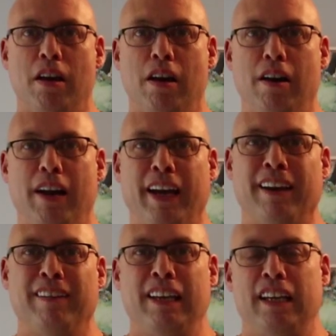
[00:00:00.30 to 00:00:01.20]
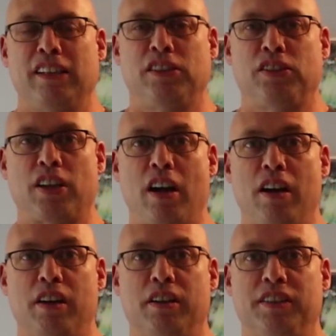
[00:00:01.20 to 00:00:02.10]
Hi,
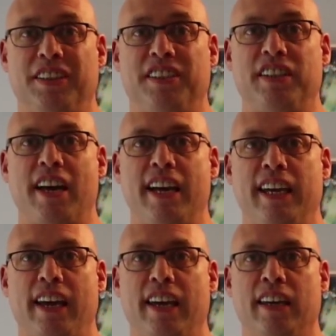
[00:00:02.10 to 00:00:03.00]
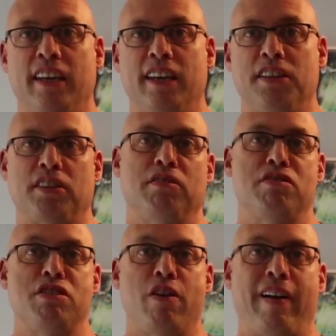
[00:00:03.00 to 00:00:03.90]
so today is
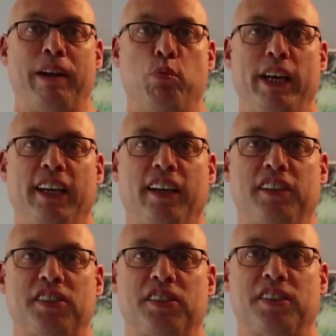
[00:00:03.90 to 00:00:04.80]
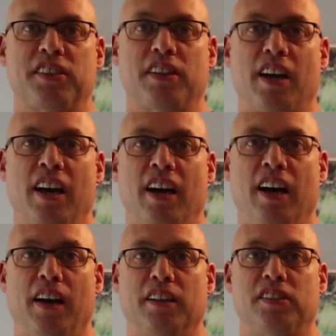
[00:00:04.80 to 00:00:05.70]
9 weeks
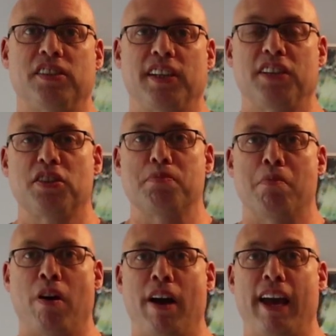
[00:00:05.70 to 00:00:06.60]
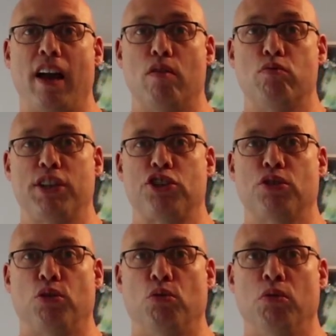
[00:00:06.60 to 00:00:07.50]
since my
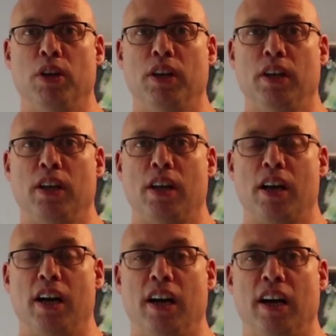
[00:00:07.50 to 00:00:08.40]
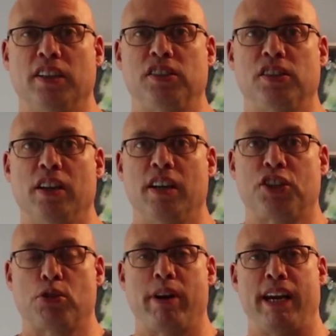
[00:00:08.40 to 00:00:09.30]
original
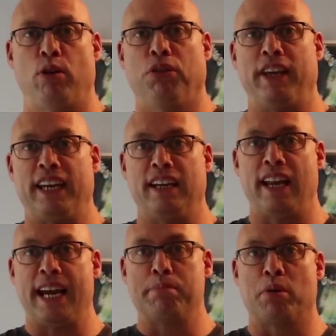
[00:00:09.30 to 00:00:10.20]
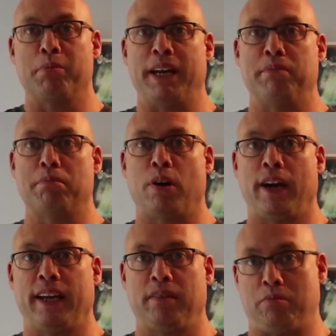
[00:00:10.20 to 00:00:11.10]
surgery on the labrum in
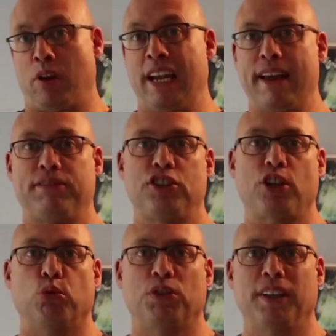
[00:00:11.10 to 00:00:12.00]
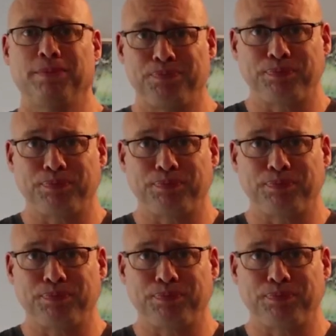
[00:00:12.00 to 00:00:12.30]
my left shoulder.